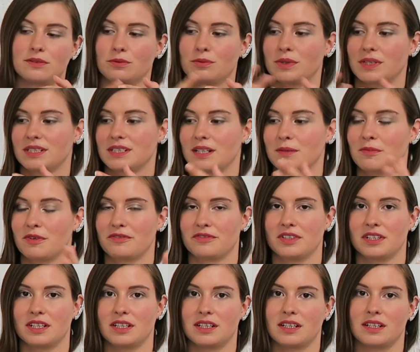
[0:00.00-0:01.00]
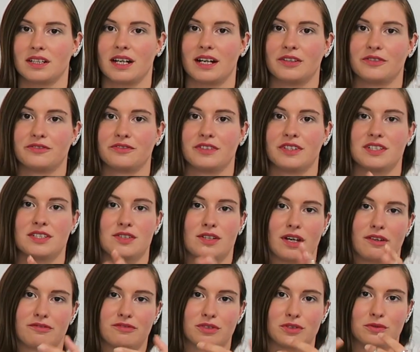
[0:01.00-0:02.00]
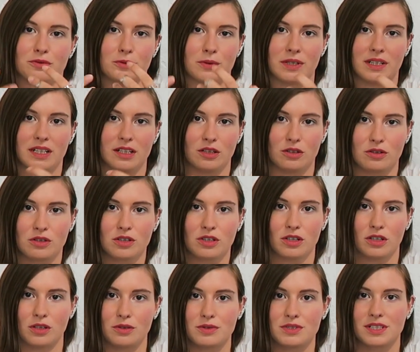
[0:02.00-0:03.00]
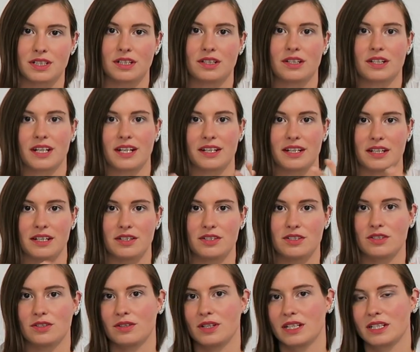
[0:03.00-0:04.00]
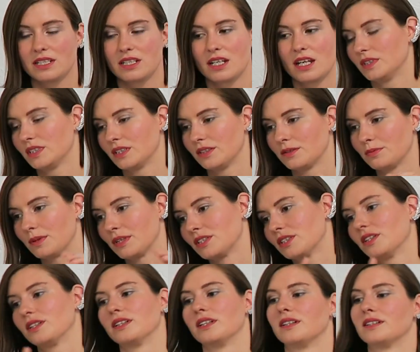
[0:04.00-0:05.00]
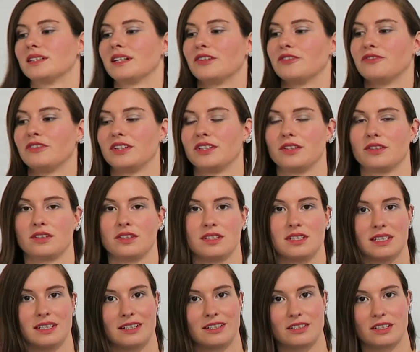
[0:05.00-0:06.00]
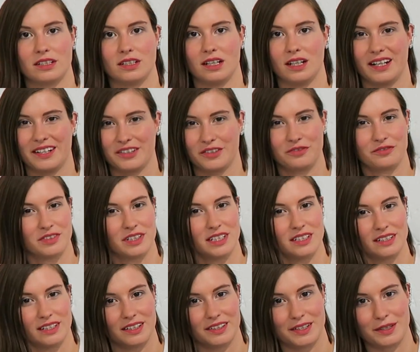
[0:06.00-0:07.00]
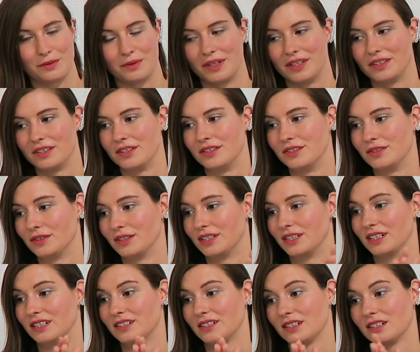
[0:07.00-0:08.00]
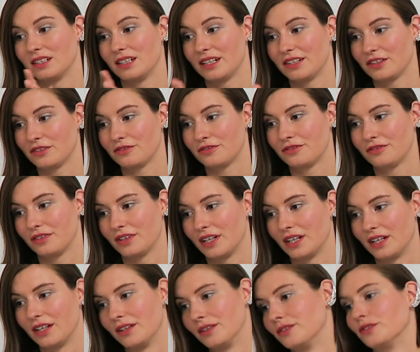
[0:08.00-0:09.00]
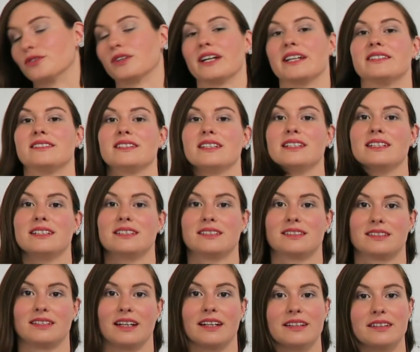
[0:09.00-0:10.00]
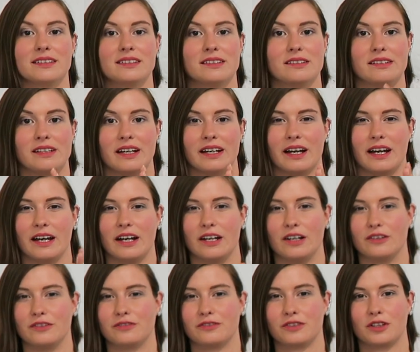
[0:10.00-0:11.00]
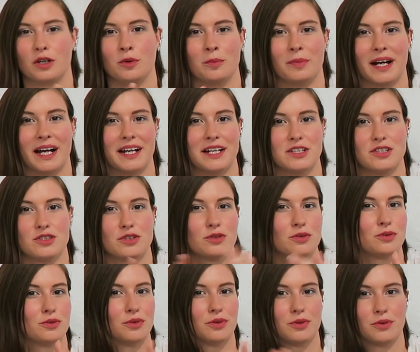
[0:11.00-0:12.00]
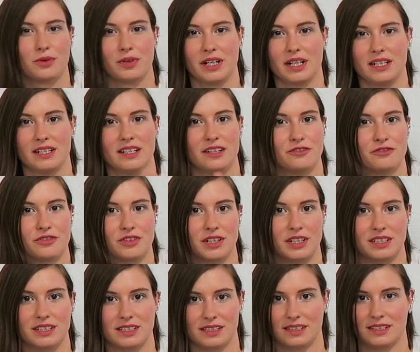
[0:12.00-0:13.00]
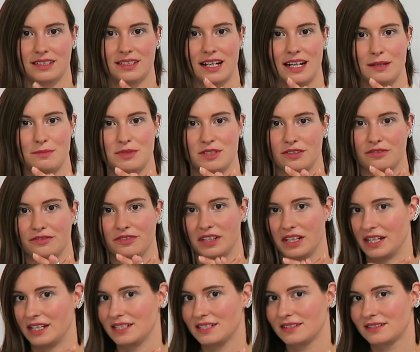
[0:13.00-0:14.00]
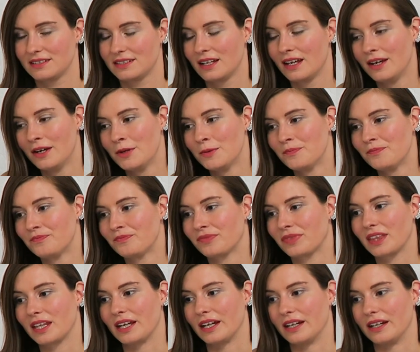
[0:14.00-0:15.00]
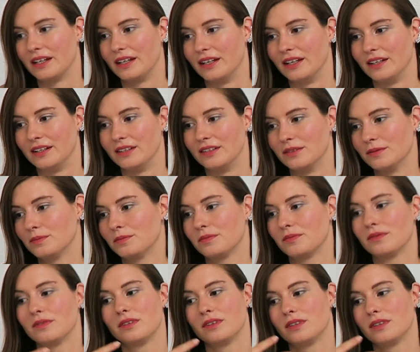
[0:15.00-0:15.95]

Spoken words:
with some of the outfits you have to really look closer, get into it. Especially in this outfit you can see there's a lot of detail that went into it. There's a lot of dresses that have combined 2-3 different types of lace and